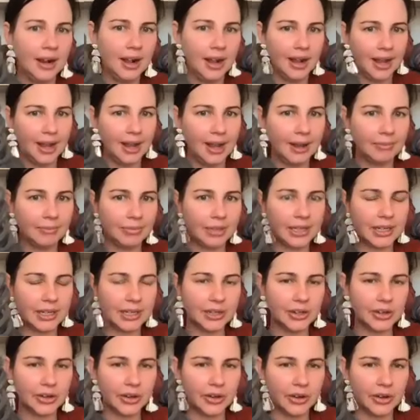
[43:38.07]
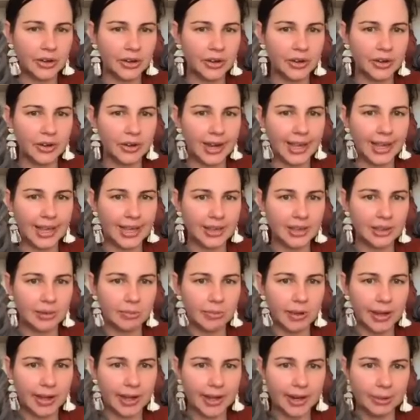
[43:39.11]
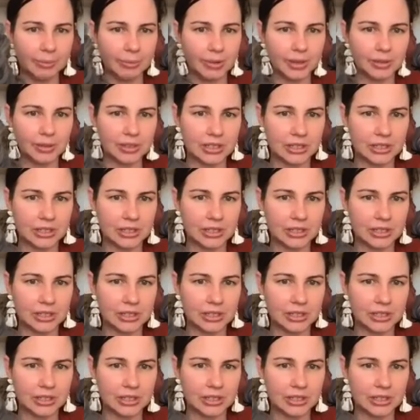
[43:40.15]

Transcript: Can go either way with